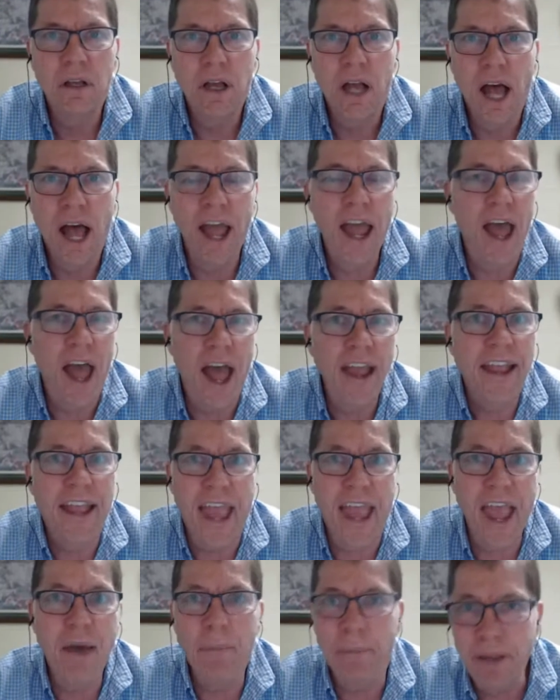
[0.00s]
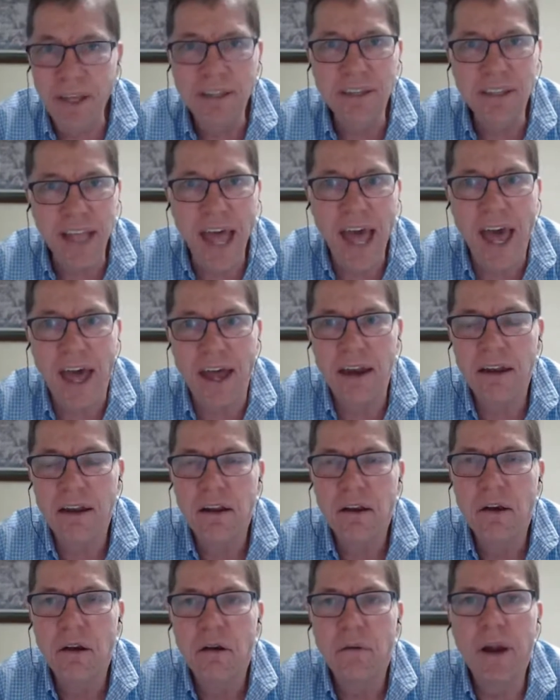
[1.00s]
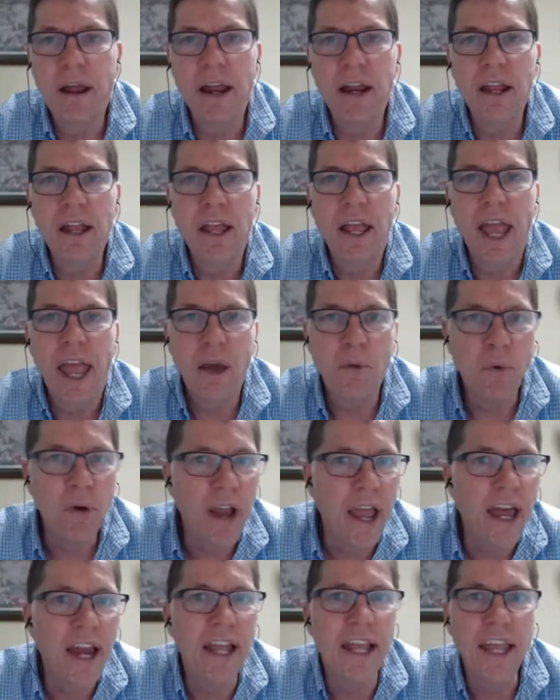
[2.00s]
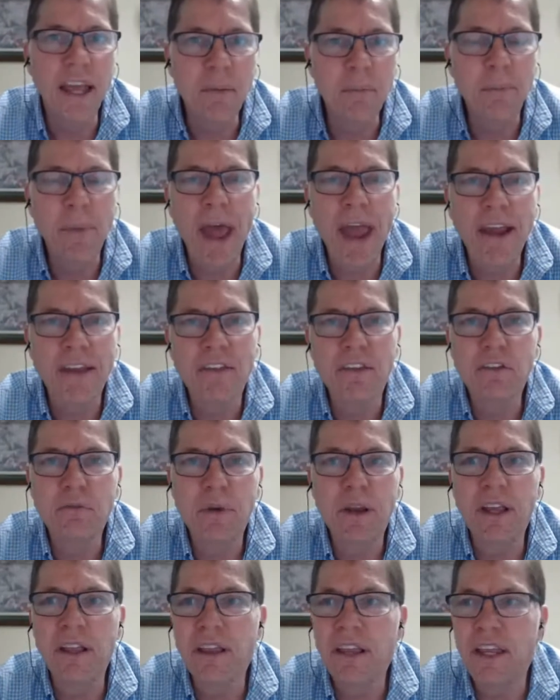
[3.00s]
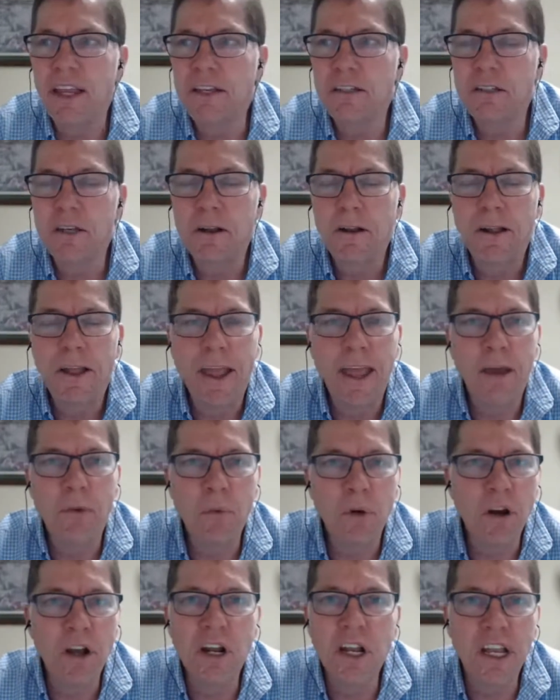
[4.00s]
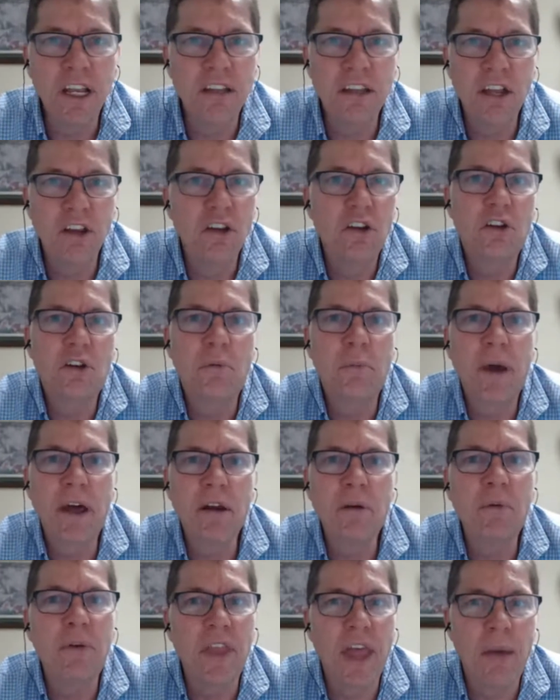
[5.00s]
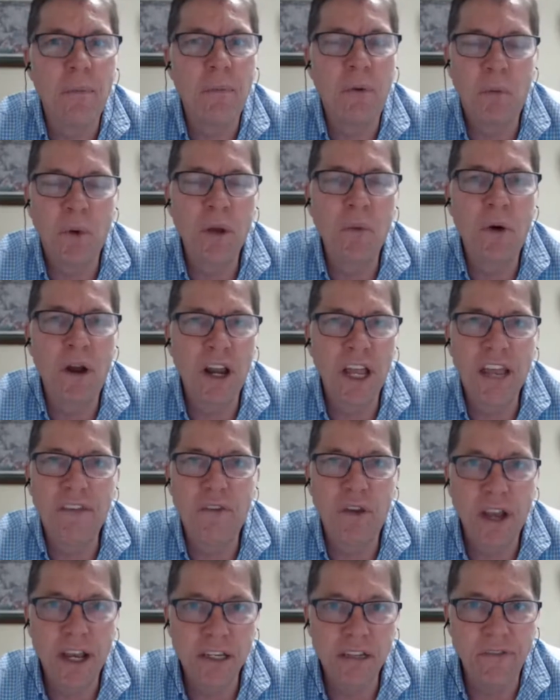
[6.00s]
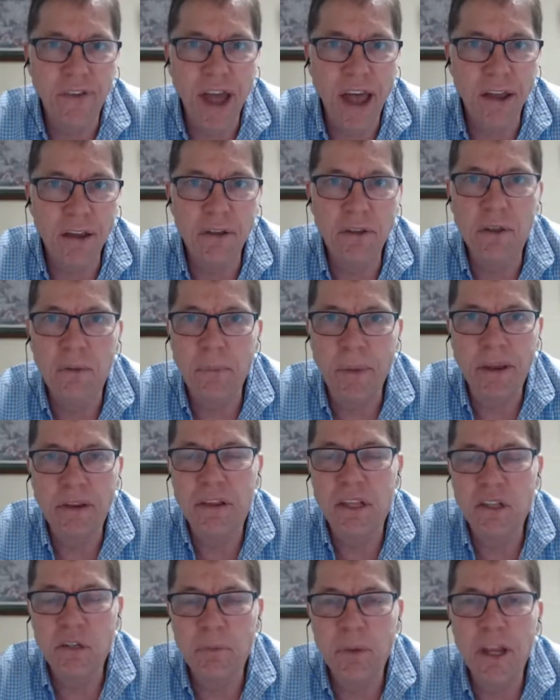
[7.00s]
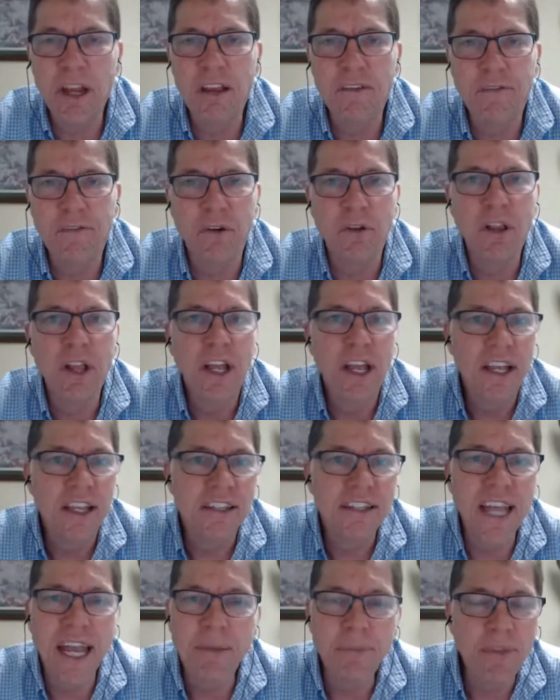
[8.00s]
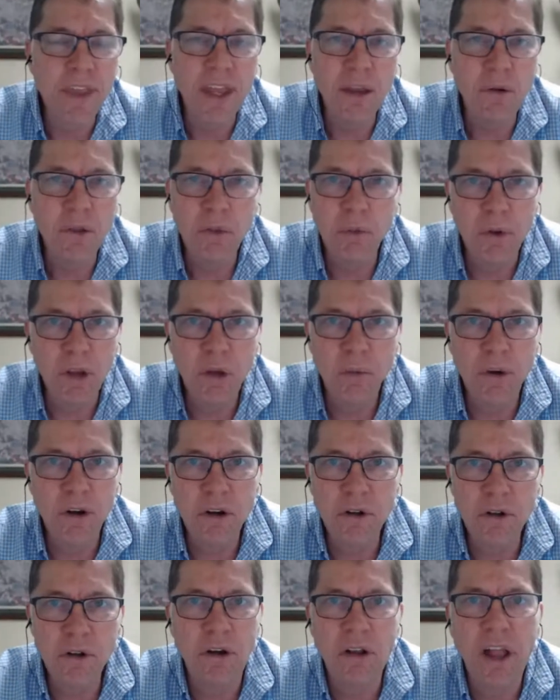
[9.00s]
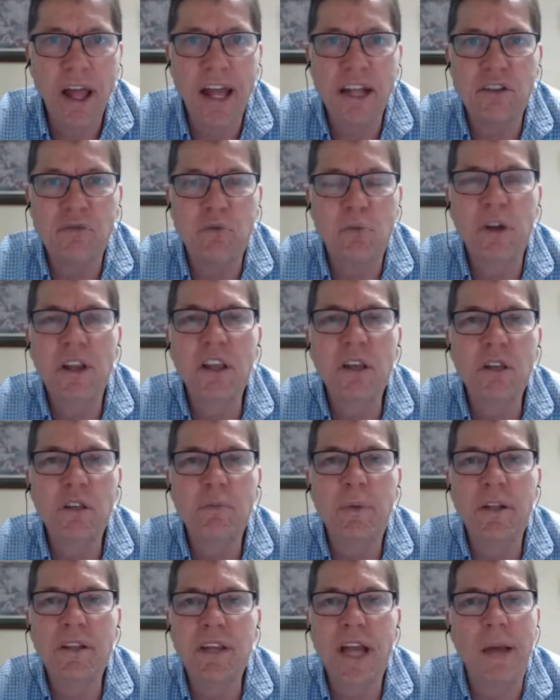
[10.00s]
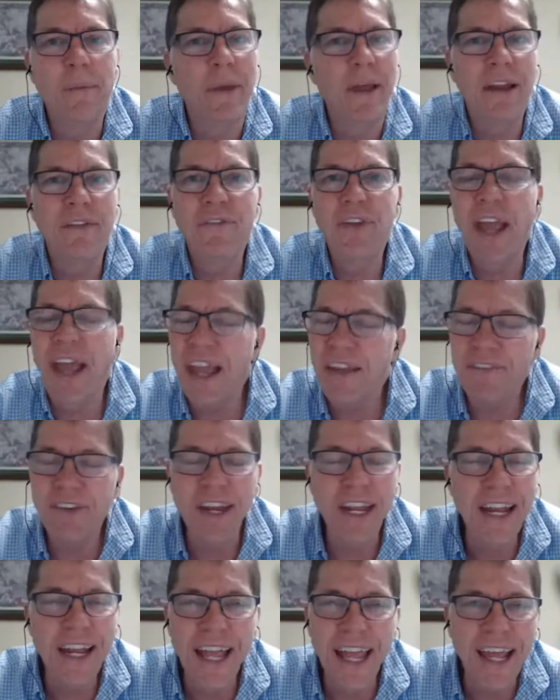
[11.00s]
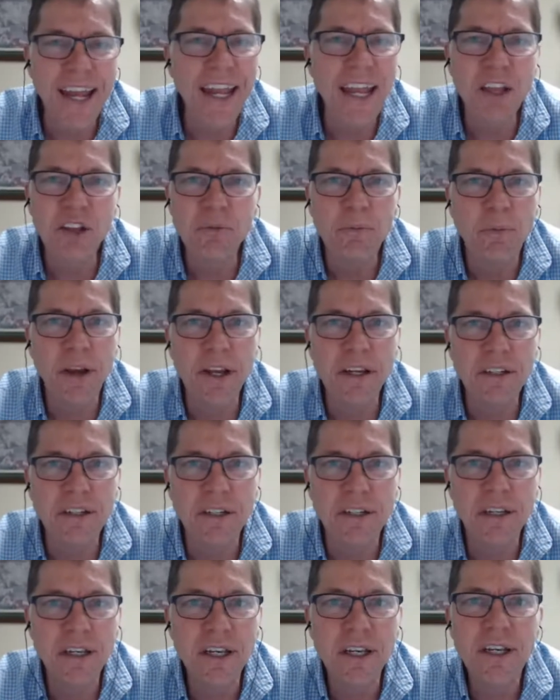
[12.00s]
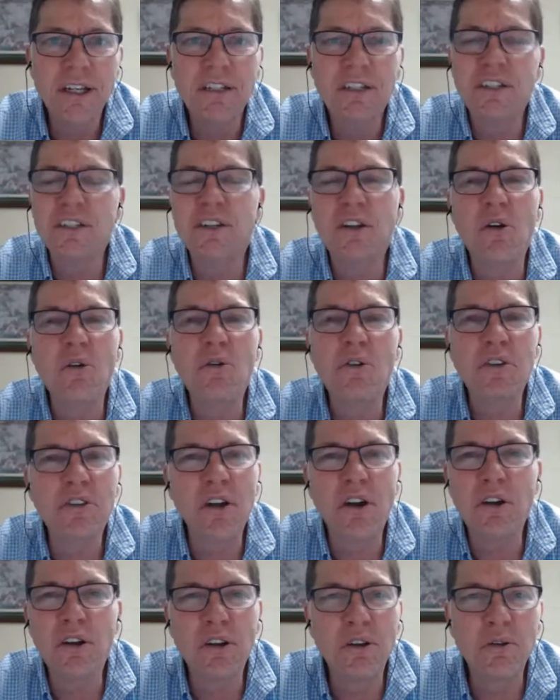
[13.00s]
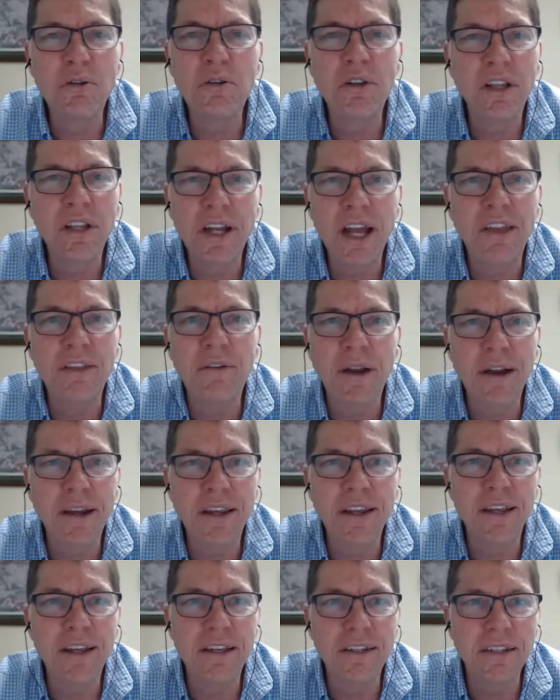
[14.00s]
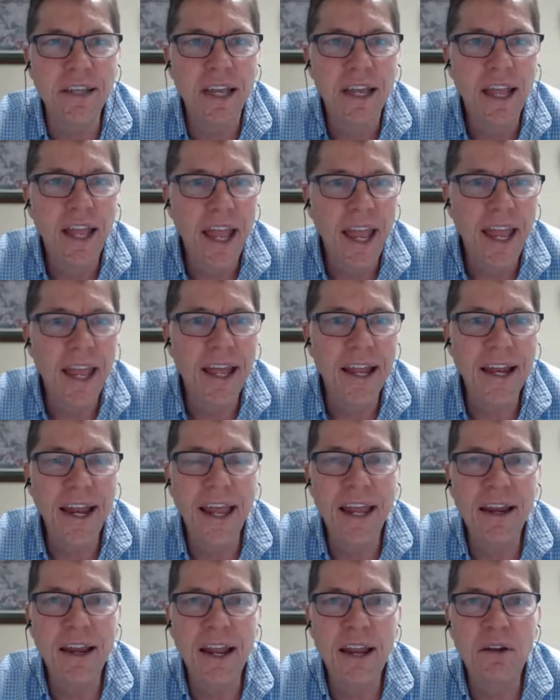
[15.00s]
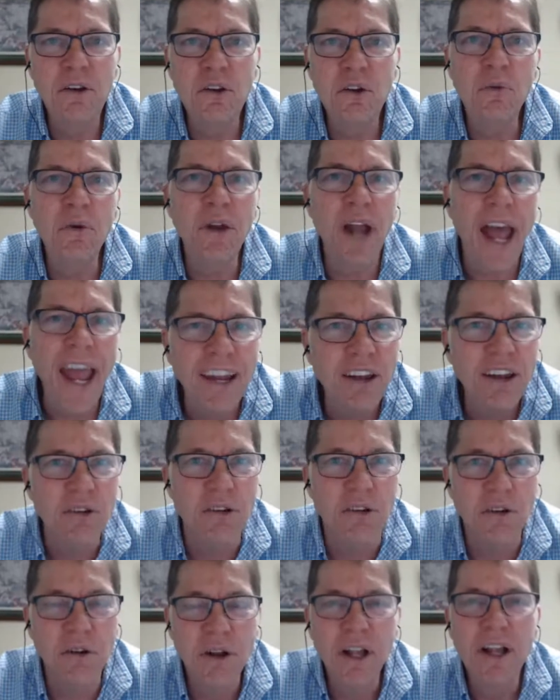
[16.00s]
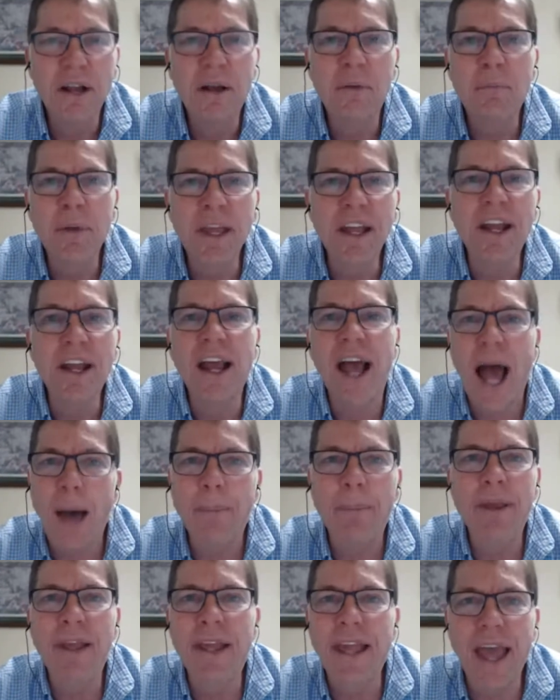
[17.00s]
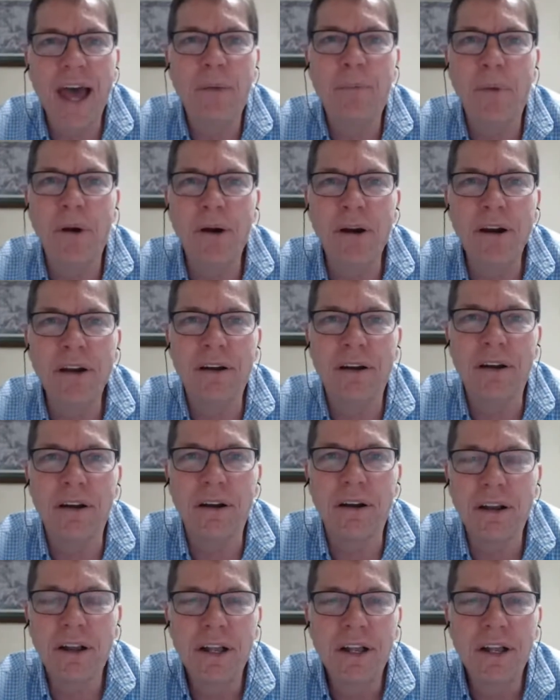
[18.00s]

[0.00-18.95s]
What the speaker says: I can't miss that. Right. And we're kind of getting back in the swing of things, and we're going to continue to do better with that. But we want to give you guys value that make this meaningful. Same thing with what you want to do with your clients. Really spend time. And if you need any inspiration, just go start Googling other ideas and do what I do. Be a copycat marketer.